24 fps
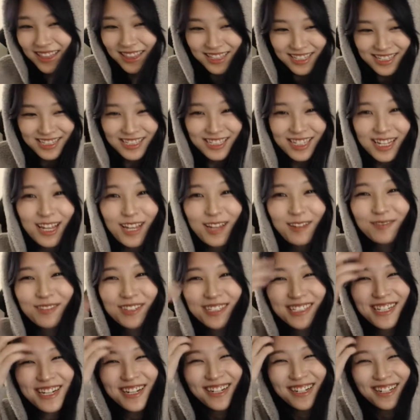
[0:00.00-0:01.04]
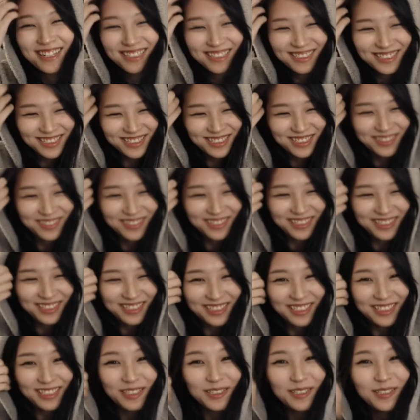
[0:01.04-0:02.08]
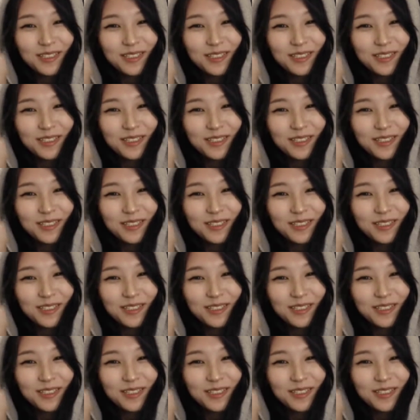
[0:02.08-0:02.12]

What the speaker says: this game, so I just quit it.